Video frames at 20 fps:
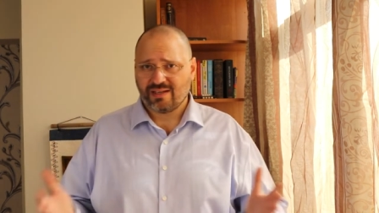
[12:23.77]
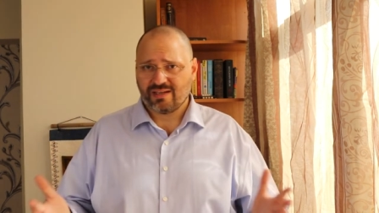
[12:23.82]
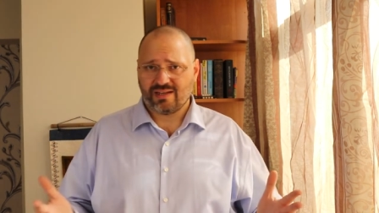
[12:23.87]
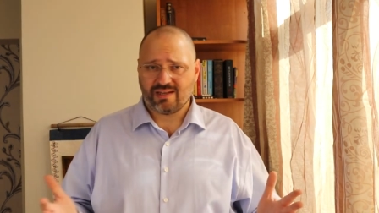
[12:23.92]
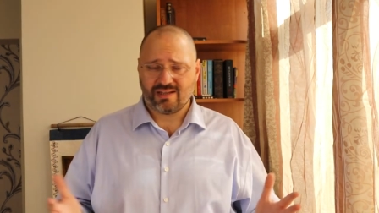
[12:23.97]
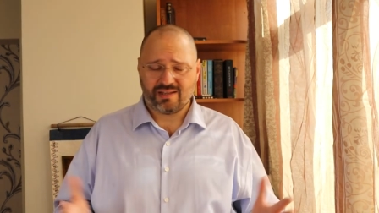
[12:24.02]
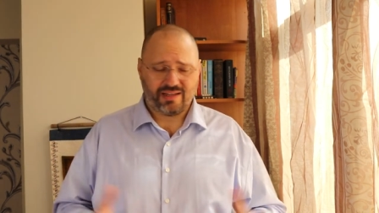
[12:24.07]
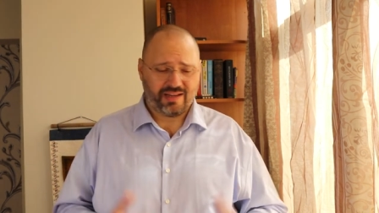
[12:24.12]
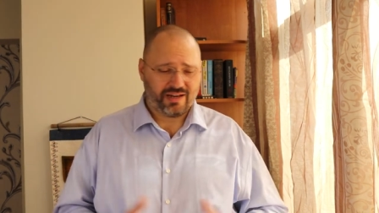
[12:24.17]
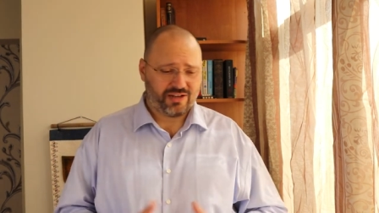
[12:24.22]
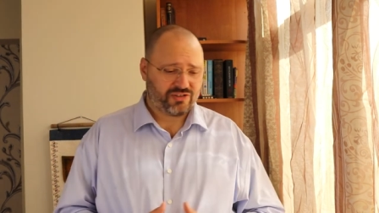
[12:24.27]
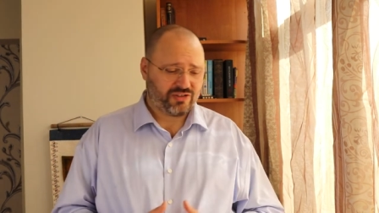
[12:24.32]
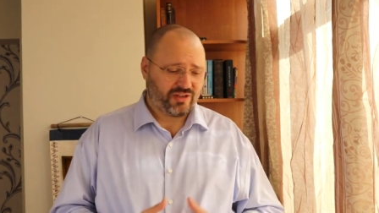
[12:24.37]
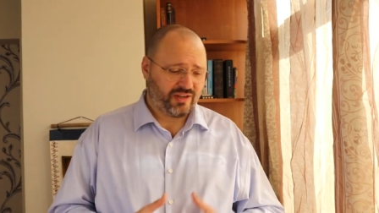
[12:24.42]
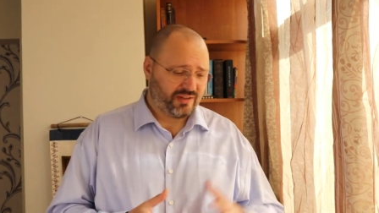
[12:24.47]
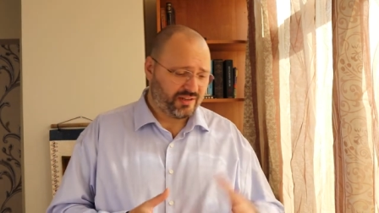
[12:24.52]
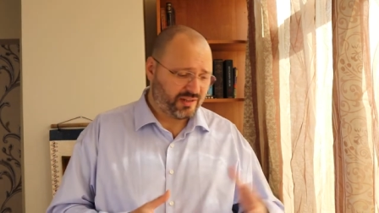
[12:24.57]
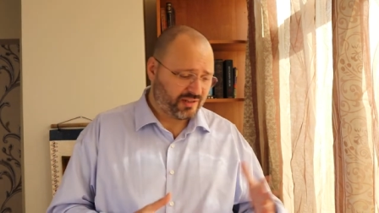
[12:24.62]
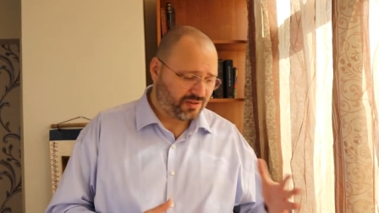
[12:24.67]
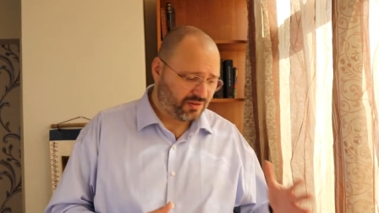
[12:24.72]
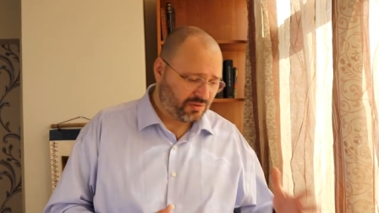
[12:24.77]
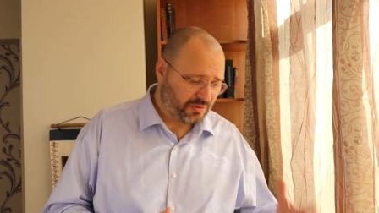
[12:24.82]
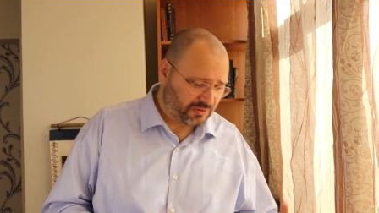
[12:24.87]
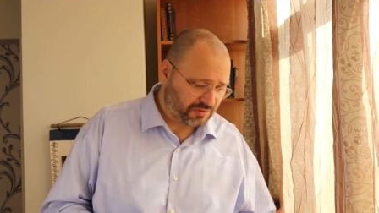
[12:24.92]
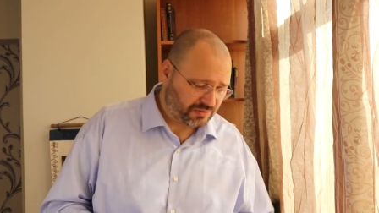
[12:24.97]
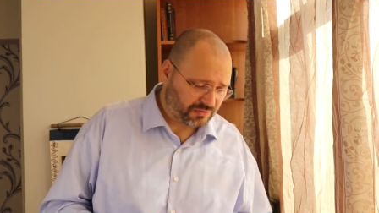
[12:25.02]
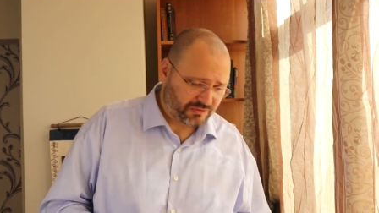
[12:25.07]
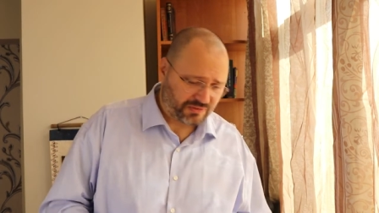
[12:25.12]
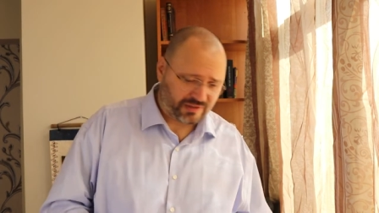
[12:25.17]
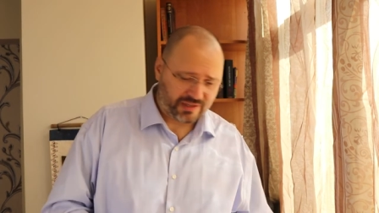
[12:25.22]
And they are saying that
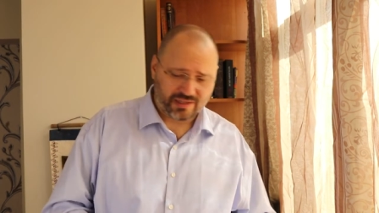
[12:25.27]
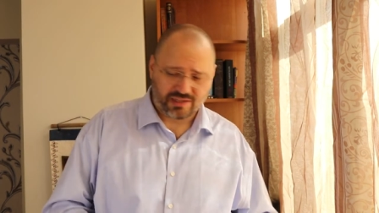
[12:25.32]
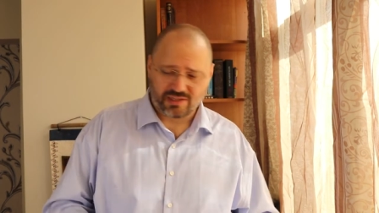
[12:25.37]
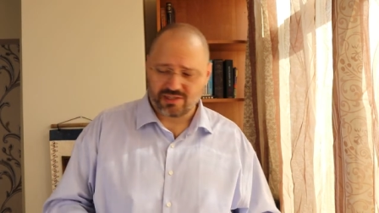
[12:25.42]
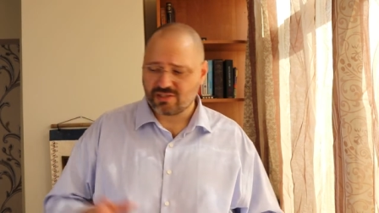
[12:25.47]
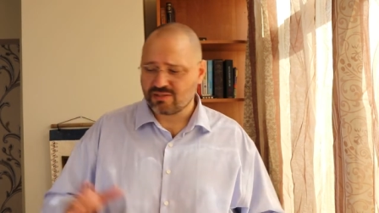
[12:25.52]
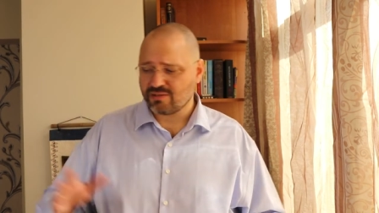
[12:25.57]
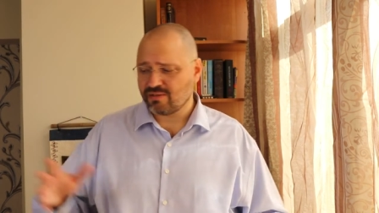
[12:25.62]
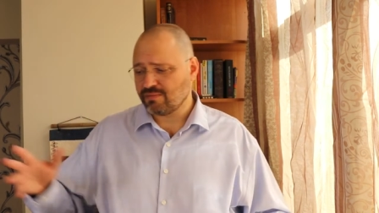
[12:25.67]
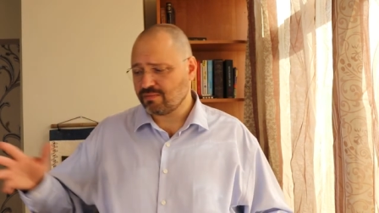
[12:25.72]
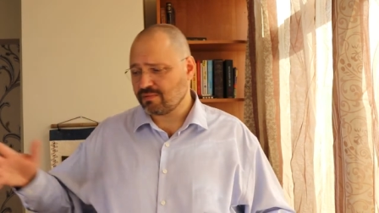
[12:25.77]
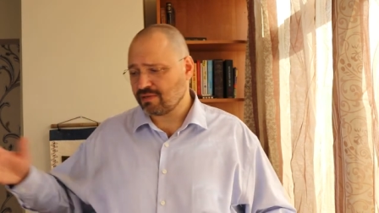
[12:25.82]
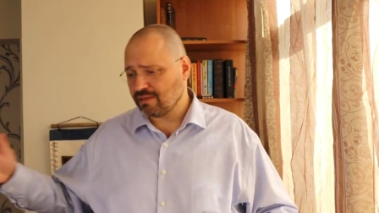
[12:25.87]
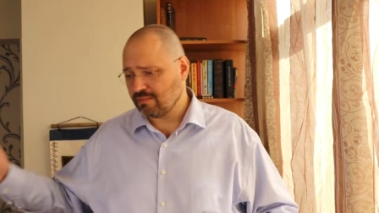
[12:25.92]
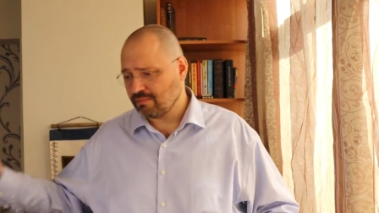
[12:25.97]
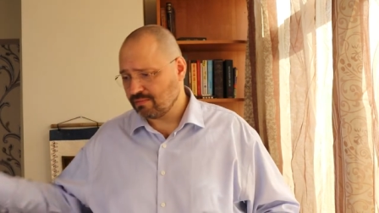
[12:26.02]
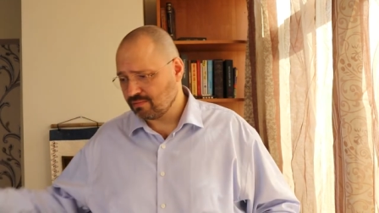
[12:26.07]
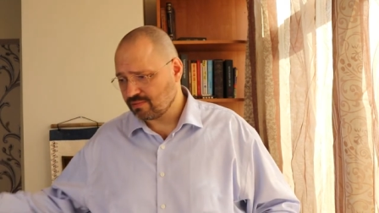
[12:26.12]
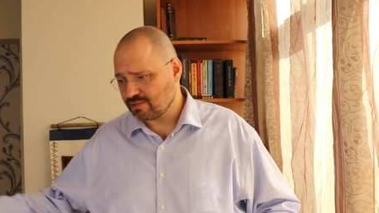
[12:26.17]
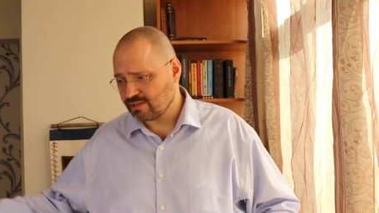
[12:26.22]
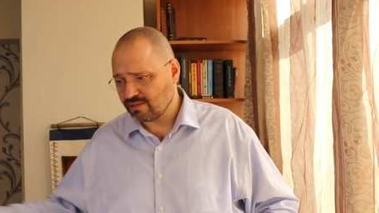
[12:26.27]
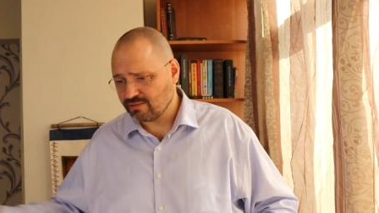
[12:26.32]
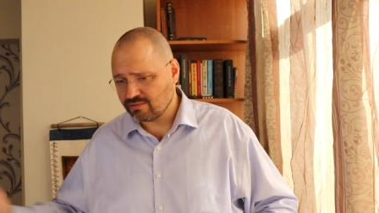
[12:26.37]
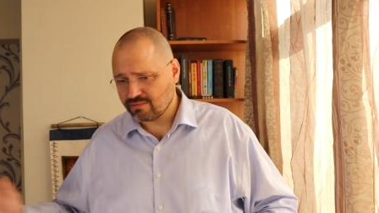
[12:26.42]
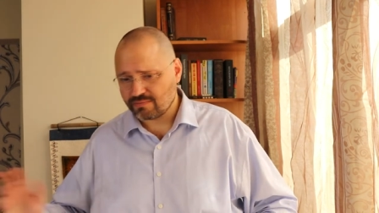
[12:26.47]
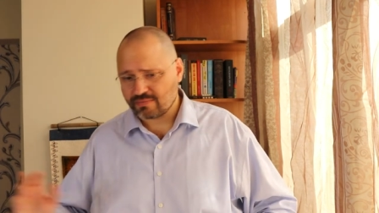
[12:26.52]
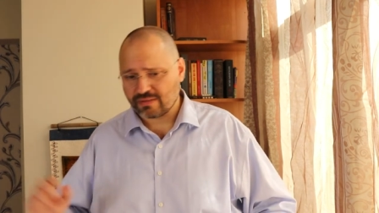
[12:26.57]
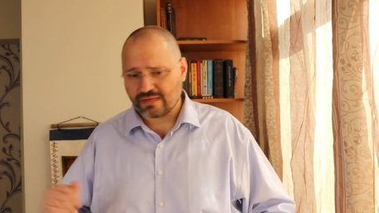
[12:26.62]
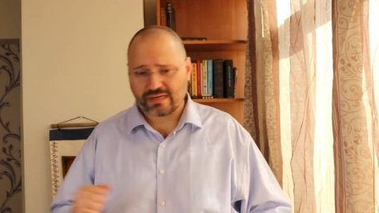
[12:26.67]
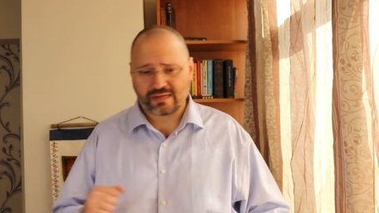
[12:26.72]
northern flank is a problem,
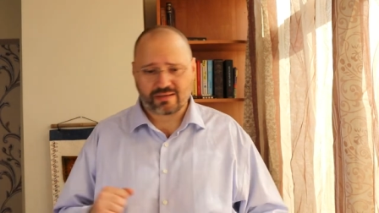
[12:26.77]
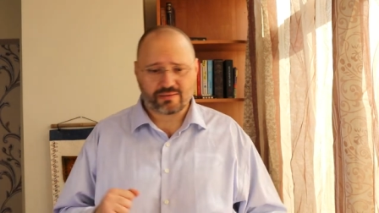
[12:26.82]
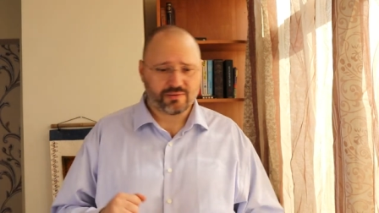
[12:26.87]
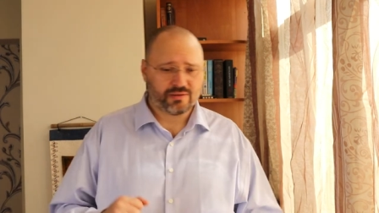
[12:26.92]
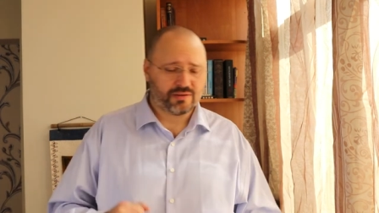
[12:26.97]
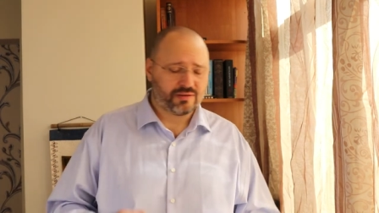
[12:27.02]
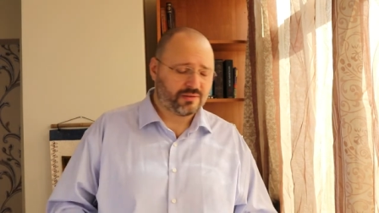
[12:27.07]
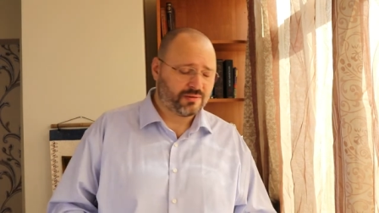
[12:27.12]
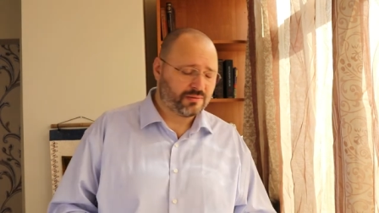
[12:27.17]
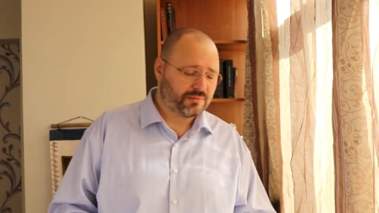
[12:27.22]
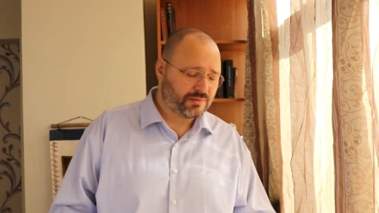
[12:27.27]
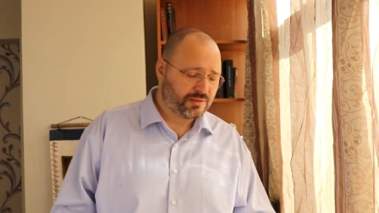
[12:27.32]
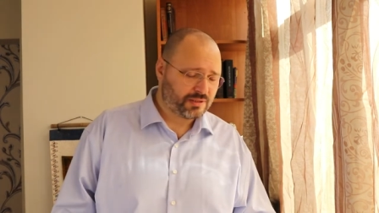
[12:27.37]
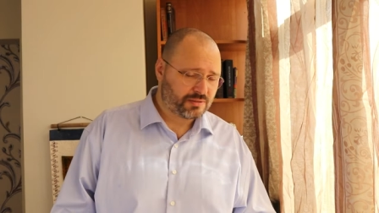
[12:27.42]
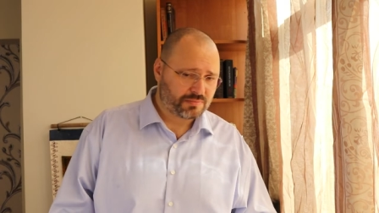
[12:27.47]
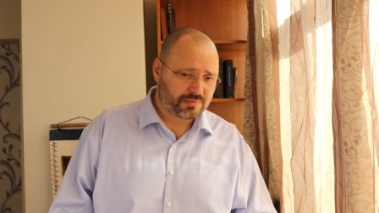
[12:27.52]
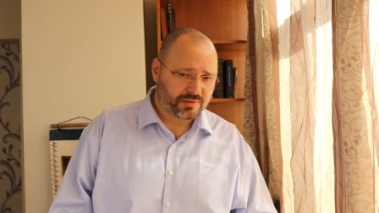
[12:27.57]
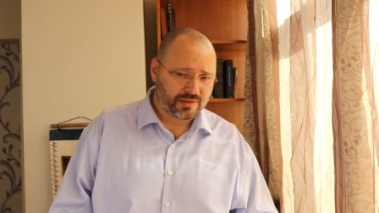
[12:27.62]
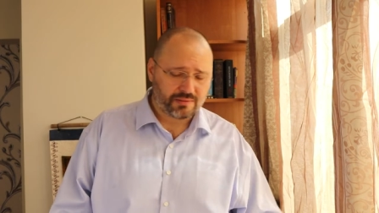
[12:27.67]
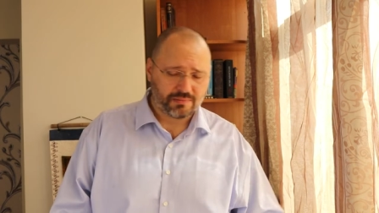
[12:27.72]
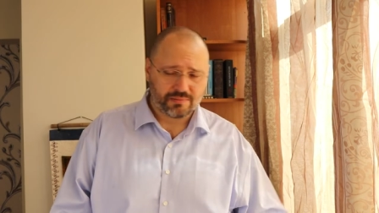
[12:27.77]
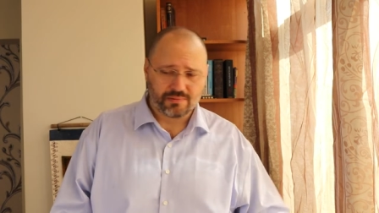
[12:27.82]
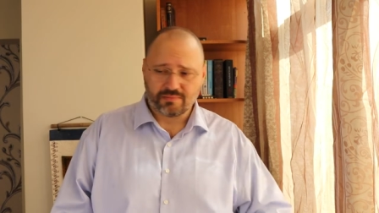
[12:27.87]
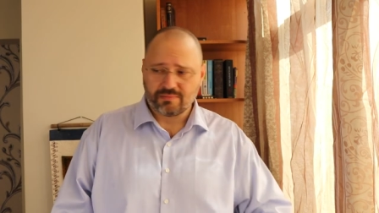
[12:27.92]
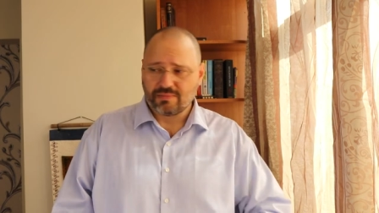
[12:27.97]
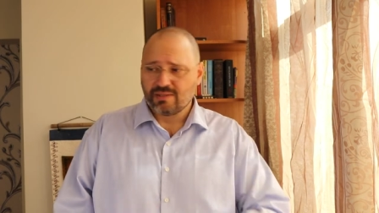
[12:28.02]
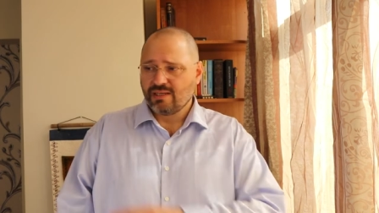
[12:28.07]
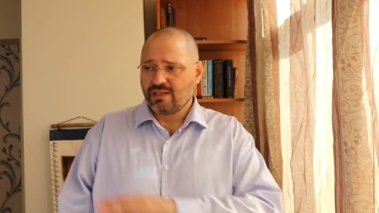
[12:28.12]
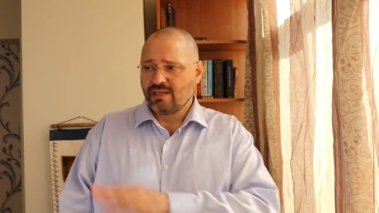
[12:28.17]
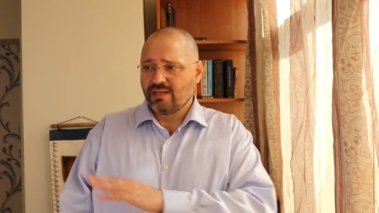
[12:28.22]
southern flank uh, is a
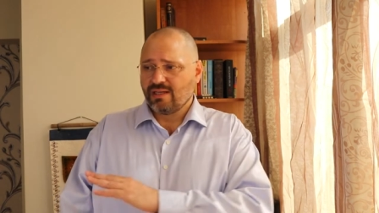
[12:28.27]
problem,